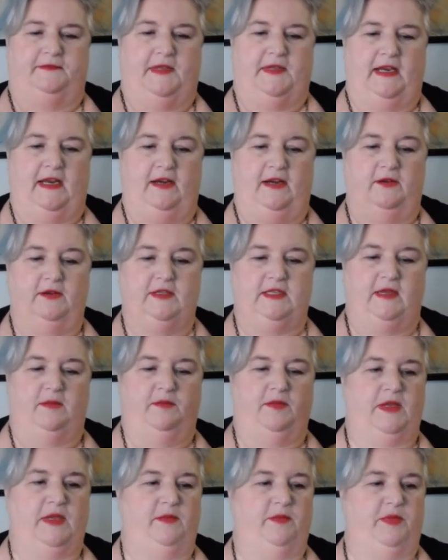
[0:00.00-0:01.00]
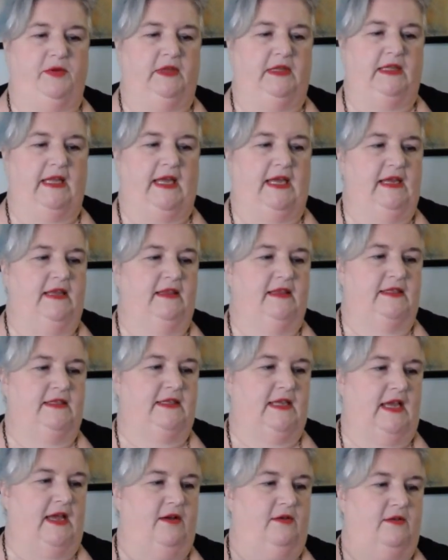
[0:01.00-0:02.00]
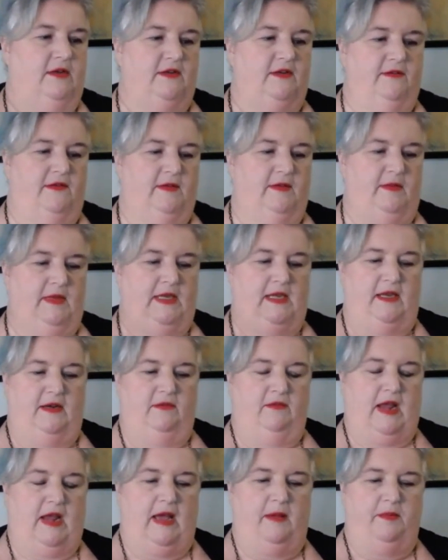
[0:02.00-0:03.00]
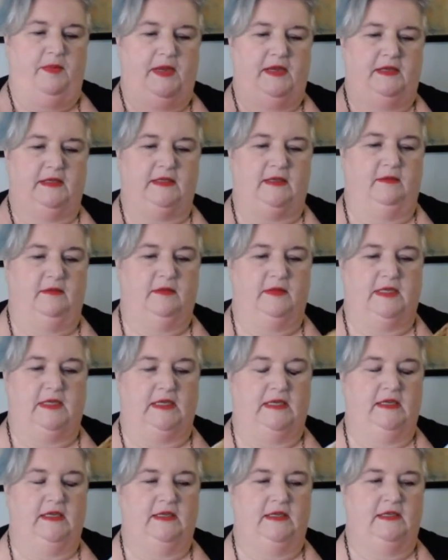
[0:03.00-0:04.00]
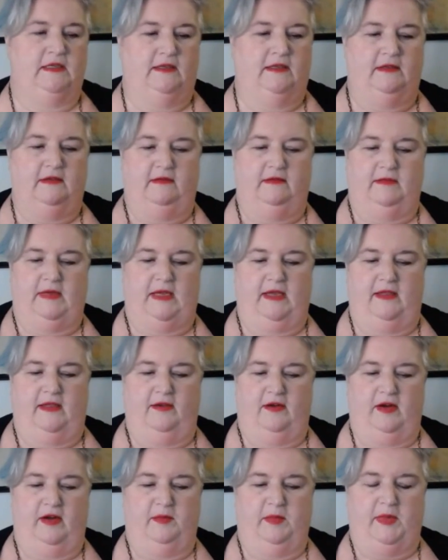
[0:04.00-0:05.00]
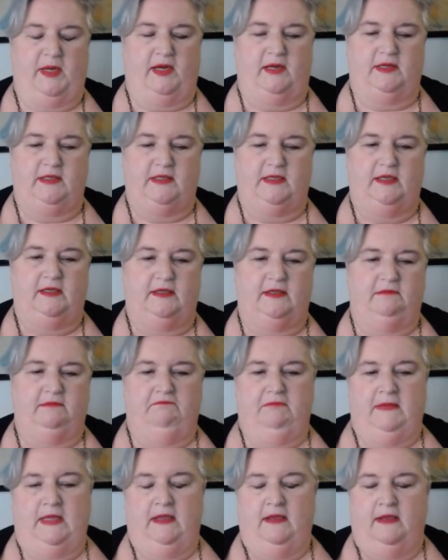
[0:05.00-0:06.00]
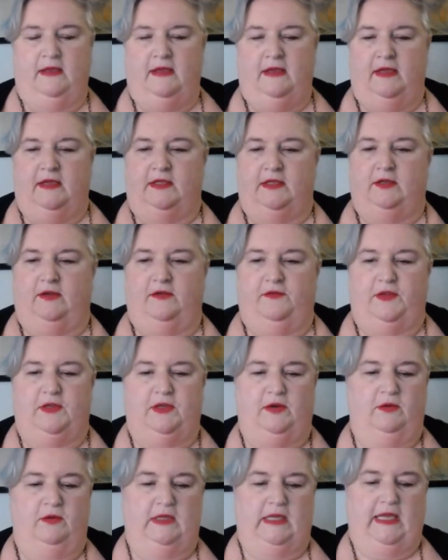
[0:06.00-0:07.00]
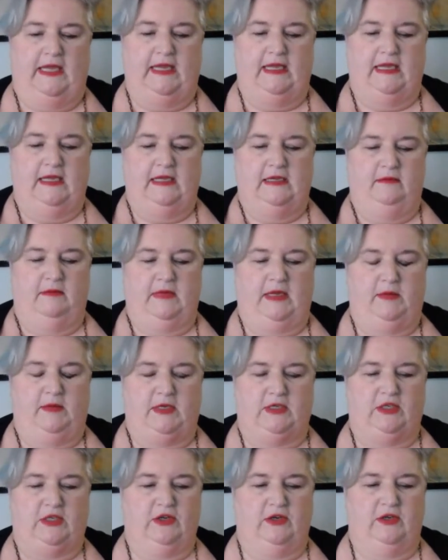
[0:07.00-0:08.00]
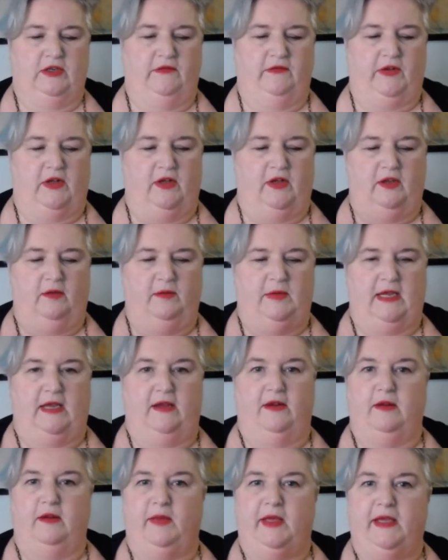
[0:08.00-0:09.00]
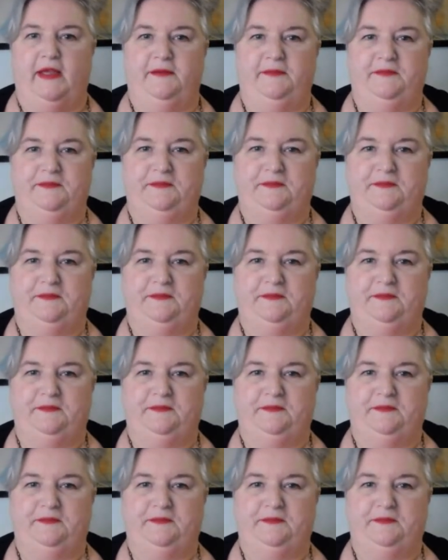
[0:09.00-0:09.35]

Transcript: And I know some people like the sound of me unwrapping. Some didn't in my other unboxings. So if you don't like it, maybe turn the volume down a bit.